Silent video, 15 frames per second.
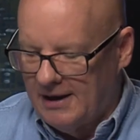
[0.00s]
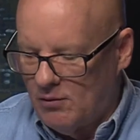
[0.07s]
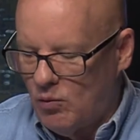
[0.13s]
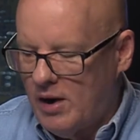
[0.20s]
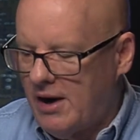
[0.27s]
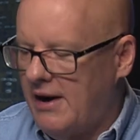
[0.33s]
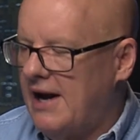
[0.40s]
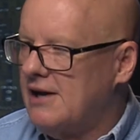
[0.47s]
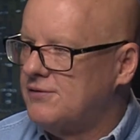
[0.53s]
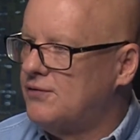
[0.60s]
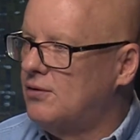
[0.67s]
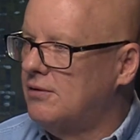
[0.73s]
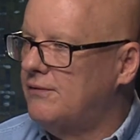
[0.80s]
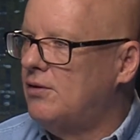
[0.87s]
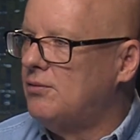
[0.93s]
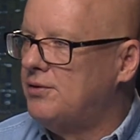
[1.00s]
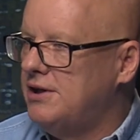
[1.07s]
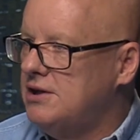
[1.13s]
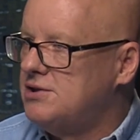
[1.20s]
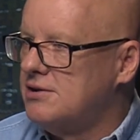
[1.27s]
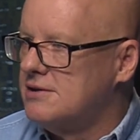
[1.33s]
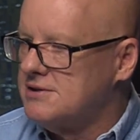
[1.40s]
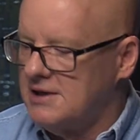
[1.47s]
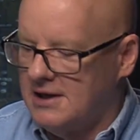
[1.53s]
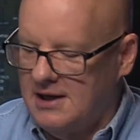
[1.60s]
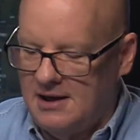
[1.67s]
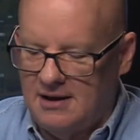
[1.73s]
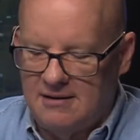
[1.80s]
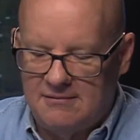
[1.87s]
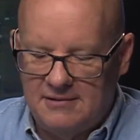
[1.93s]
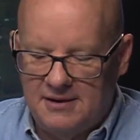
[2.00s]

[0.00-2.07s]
warehouse full of old T-shirts they can't get rid